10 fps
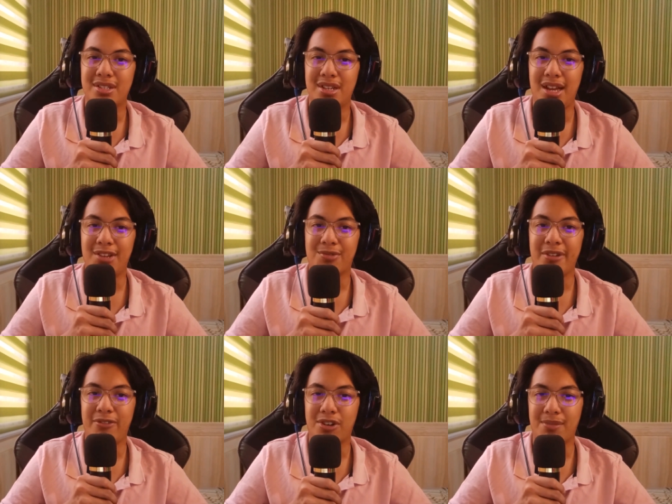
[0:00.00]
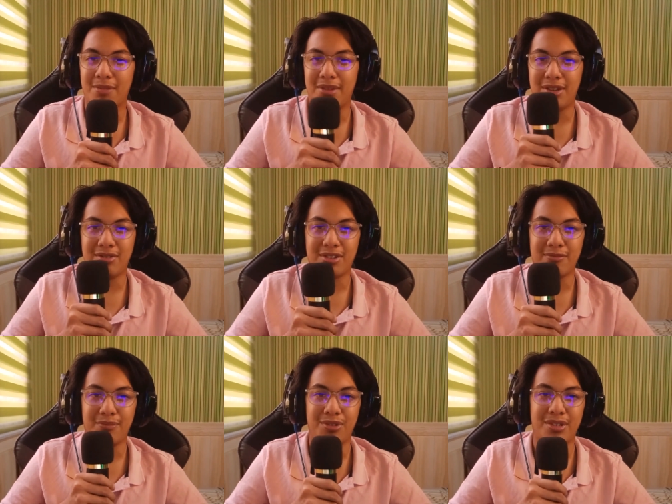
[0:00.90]
I reformat my own
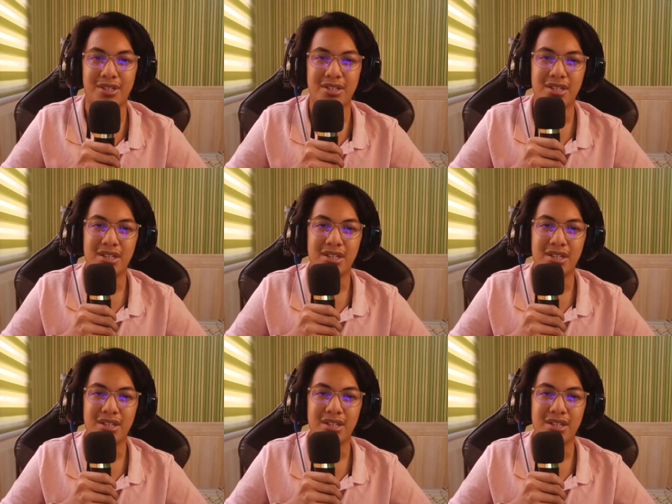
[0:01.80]
computer